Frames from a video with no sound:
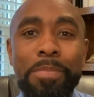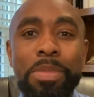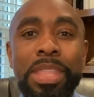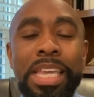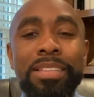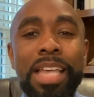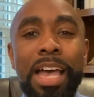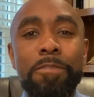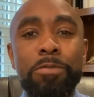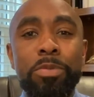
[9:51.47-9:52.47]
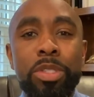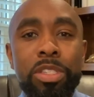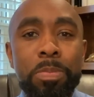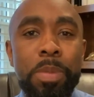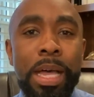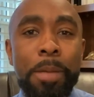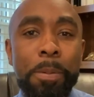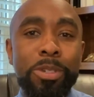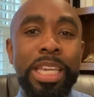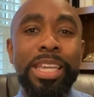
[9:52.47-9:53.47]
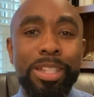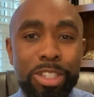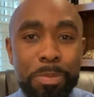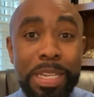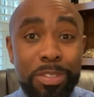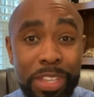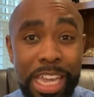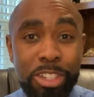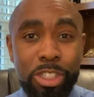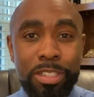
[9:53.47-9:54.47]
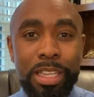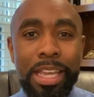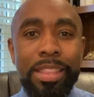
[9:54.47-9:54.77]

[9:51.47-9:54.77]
These have particular specifications.